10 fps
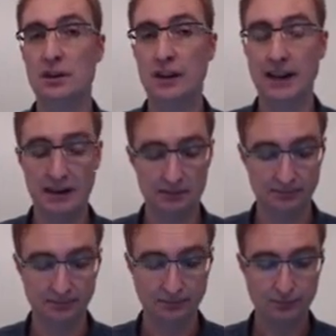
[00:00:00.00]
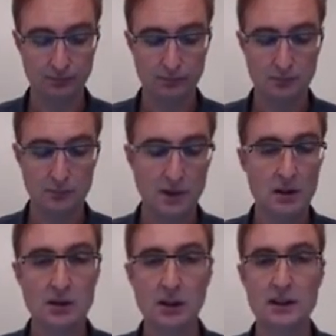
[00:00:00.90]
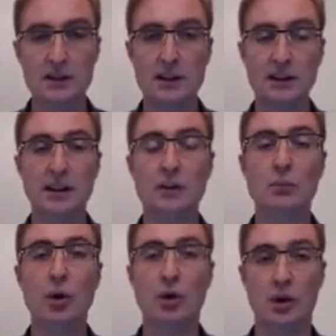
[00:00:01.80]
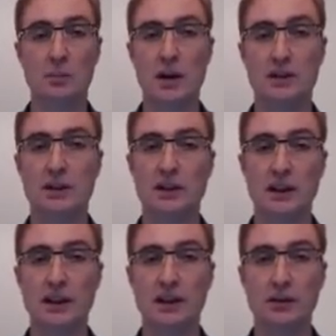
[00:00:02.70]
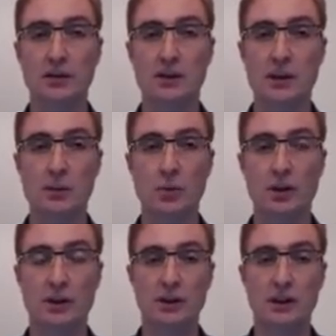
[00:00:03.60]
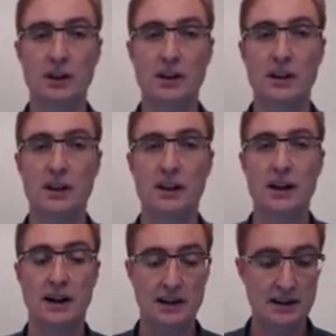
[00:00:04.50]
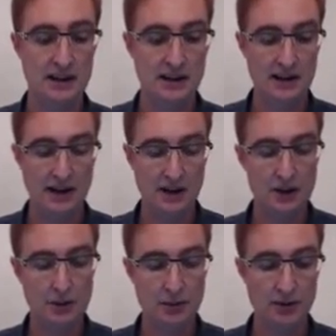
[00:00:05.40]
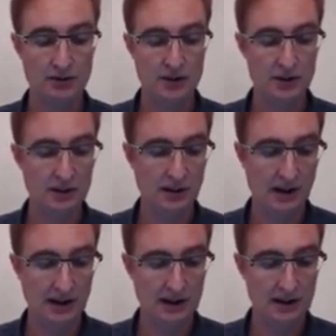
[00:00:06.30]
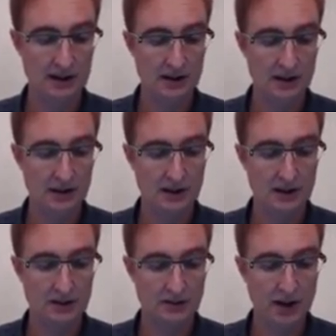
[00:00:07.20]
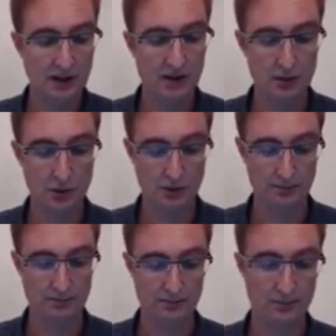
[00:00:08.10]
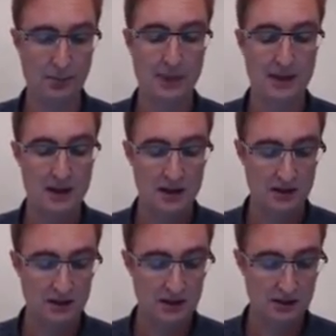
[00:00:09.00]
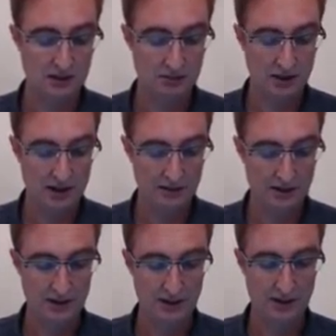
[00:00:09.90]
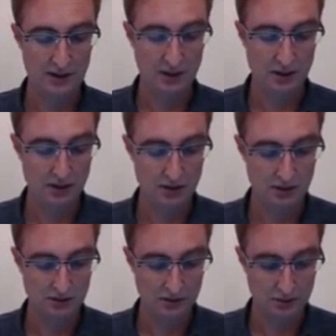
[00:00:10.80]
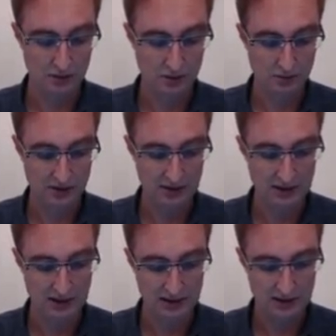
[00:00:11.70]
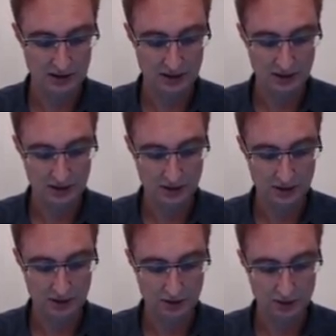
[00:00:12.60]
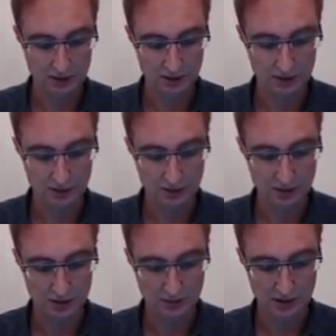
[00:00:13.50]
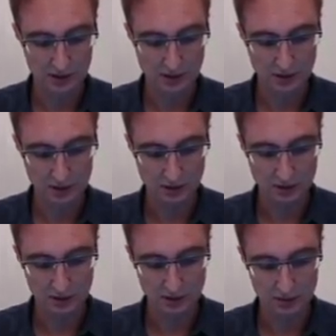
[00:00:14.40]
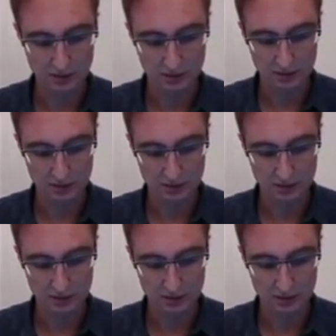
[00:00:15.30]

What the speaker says: the delay. So let's think a little more about the delay through the network. A key attribute of this delay is that it's variable. This graph here, this curve, the blue one here, it's meant to show you